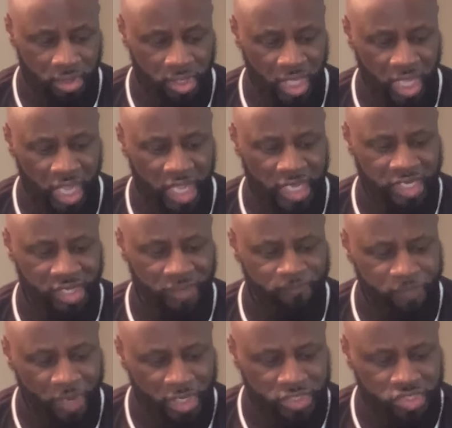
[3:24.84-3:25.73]
And the
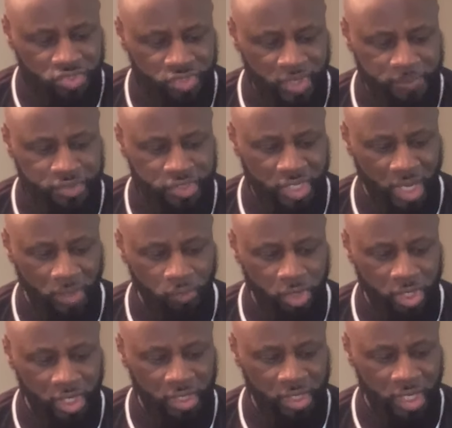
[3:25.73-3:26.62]
first scripture I want
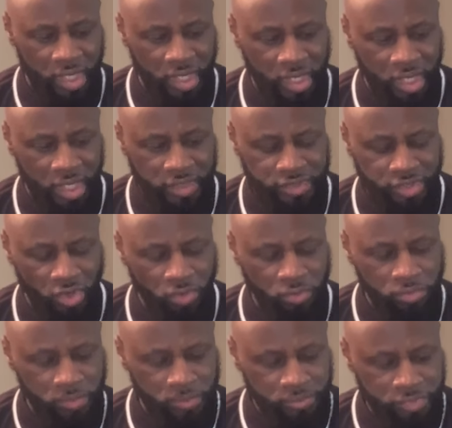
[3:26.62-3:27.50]
to, uh, uh, you
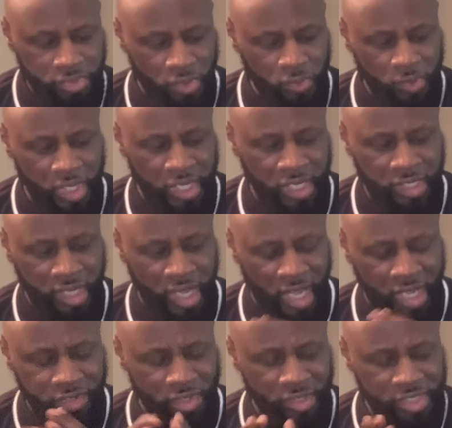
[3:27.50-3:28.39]
know, know and
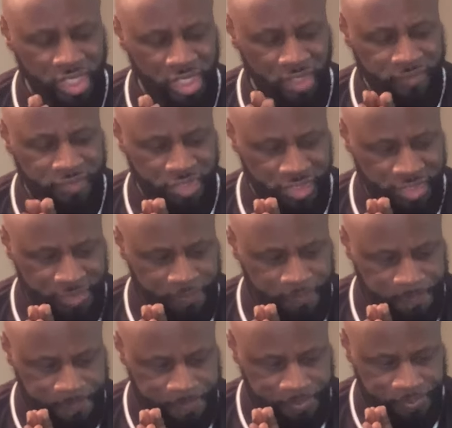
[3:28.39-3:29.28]
I uh, know give to you
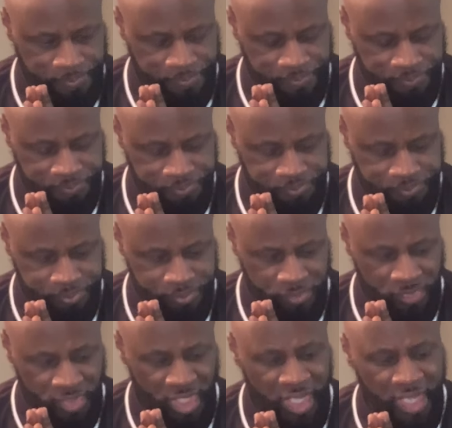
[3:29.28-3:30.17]

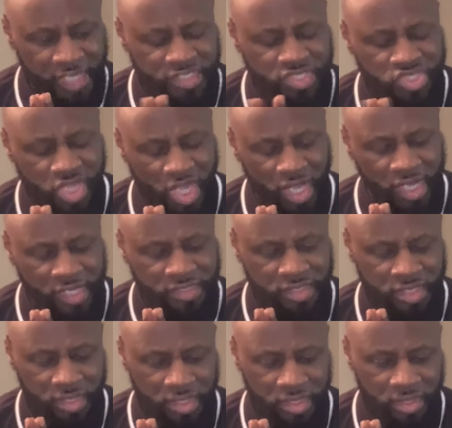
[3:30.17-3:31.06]
is
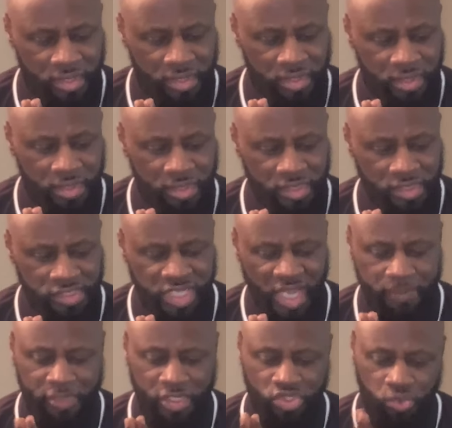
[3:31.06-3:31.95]
John
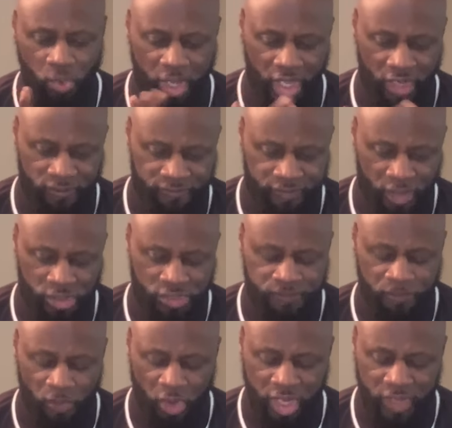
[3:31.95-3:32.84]
chapter 12,
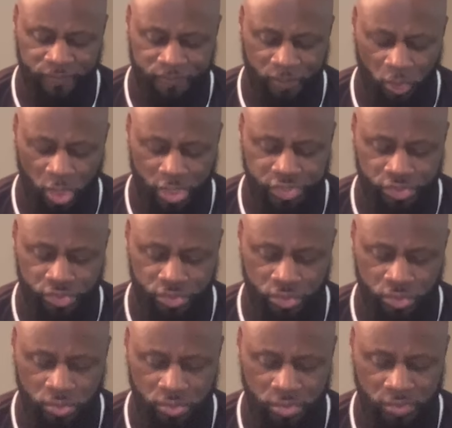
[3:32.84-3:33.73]
verse 44
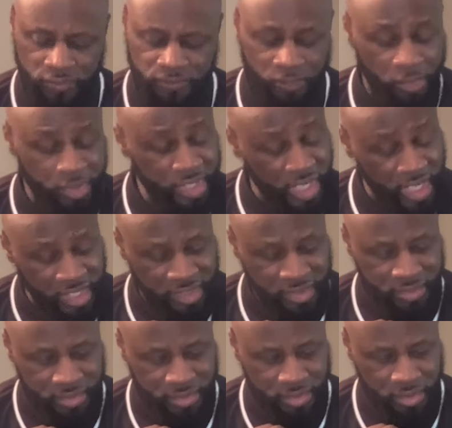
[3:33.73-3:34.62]
through
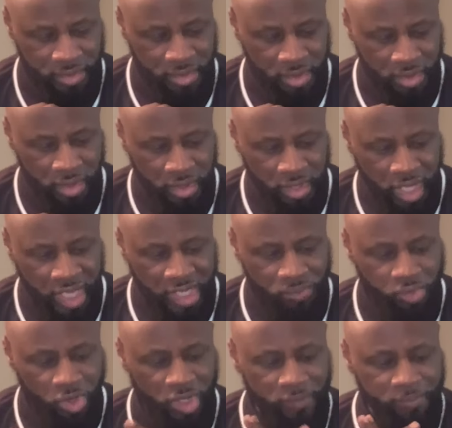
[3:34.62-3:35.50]
48.
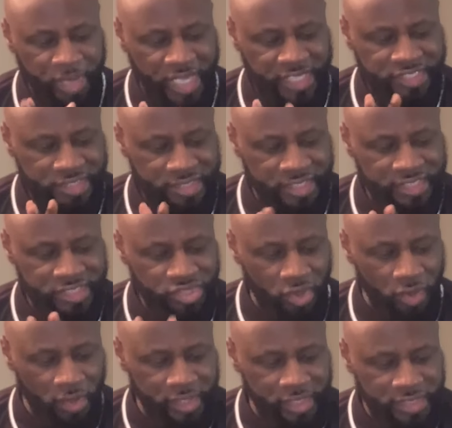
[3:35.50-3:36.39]
And we're basically
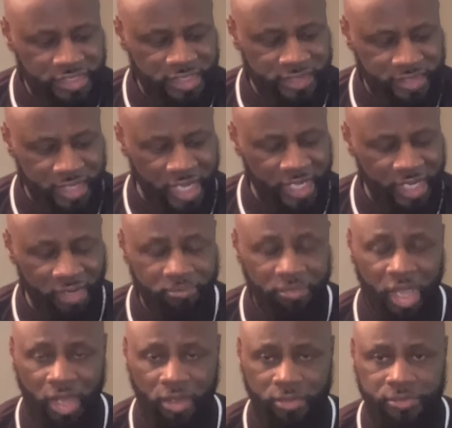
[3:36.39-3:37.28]
talking tonight
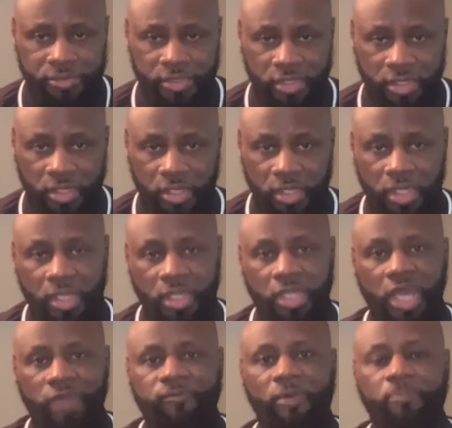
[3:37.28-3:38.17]
about
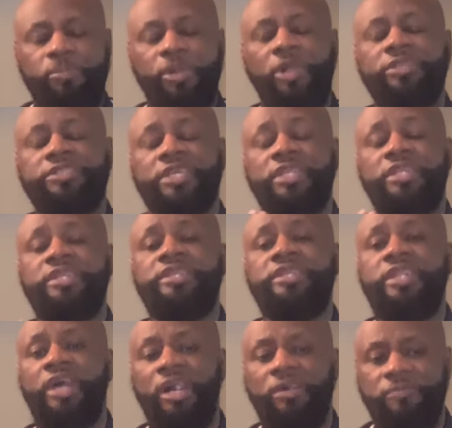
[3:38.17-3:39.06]
if a
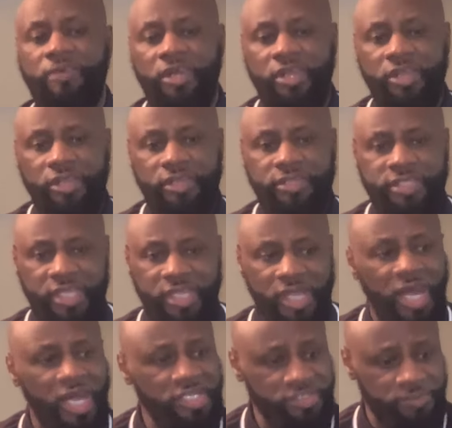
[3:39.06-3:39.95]
person never heard the
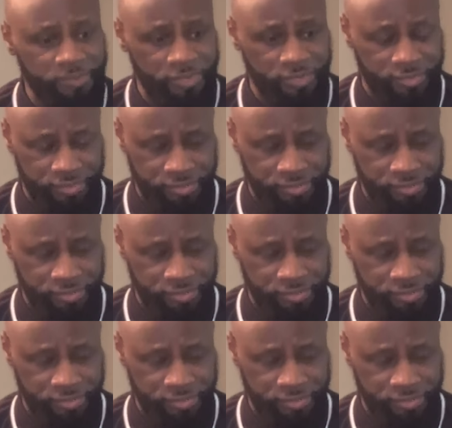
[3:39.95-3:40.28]
gospel,